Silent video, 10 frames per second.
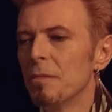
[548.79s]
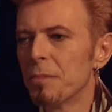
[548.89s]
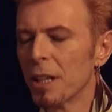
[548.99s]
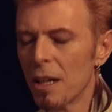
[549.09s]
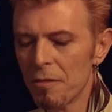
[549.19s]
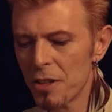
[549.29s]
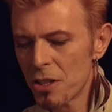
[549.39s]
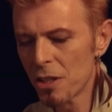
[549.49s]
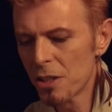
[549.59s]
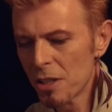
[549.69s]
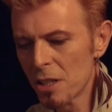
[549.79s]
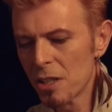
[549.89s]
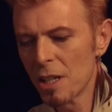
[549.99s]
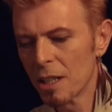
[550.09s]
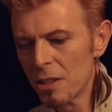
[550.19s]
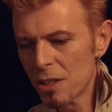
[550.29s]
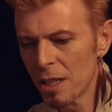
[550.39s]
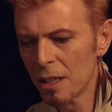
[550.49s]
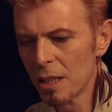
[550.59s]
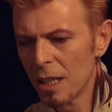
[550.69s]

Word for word: Bring out Vicious as a second single.